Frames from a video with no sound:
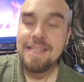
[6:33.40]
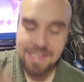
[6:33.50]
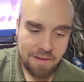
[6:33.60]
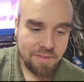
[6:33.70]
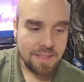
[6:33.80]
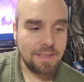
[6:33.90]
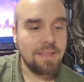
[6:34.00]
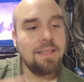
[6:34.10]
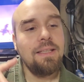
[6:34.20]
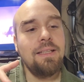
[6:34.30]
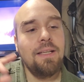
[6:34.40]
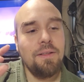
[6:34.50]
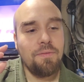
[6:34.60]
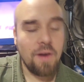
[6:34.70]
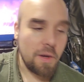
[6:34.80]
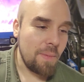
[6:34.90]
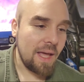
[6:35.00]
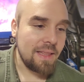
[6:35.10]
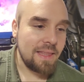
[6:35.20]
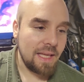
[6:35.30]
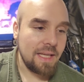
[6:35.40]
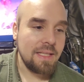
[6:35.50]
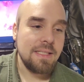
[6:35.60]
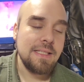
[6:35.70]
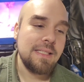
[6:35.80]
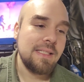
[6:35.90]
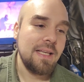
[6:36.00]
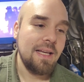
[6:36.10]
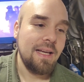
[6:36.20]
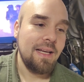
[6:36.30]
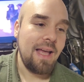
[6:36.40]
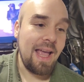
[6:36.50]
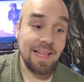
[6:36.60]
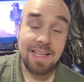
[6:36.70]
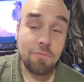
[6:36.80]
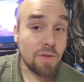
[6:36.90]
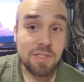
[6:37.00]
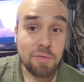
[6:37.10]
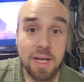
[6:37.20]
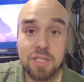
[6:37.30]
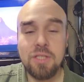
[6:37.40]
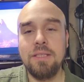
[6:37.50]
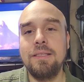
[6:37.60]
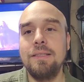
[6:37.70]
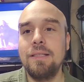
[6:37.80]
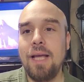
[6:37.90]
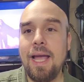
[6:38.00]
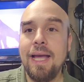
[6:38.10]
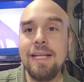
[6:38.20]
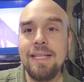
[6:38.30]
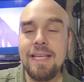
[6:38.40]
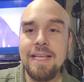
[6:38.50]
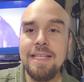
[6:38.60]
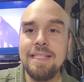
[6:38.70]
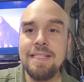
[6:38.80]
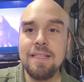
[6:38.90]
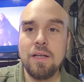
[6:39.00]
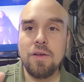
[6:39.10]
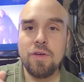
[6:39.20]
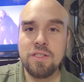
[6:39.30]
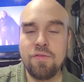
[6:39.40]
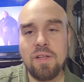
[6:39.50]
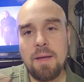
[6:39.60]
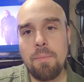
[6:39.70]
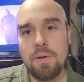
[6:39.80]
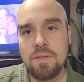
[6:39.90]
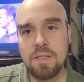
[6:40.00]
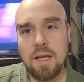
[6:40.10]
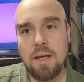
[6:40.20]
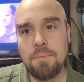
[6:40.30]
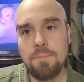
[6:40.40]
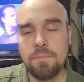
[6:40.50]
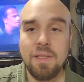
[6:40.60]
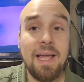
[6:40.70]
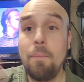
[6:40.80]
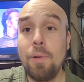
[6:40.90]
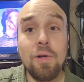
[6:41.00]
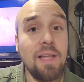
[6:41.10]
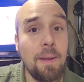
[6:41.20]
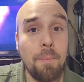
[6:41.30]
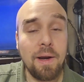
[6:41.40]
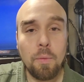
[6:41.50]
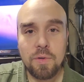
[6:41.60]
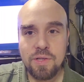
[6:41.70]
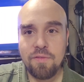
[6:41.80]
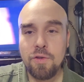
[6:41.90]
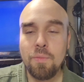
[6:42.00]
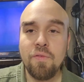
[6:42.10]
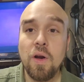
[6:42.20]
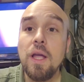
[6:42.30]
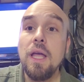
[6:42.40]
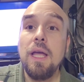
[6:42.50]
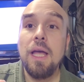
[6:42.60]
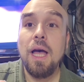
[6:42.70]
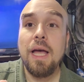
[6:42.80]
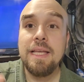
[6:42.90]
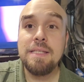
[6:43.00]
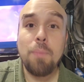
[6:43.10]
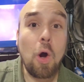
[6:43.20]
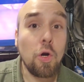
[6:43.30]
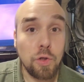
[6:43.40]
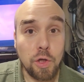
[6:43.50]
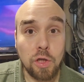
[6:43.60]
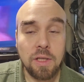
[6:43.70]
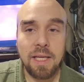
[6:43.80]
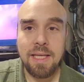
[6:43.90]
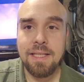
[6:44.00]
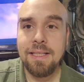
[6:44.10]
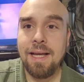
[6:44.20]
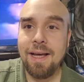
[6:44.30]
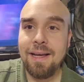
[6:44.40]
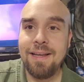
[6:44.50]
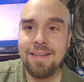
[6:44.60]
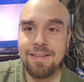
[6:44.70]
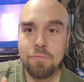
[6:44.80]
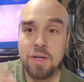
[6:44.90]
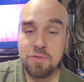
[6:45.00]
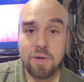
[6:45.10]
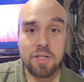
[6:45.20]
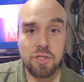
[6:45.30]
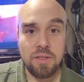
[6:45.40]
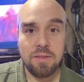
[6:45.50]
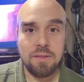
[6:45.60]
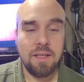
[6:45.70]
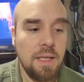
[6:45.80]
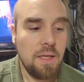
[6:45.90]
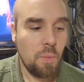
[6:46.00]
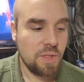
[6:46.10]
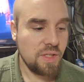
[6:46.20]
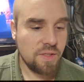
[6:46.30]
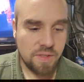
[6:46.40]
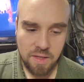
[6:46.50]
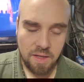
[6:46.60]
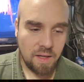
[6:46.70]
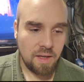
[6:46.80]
7, Very Bad Things, Alien Resurrection, and he's Christopher Lambert's Lambert, whichever you prefer, his partner in Resurrection, which is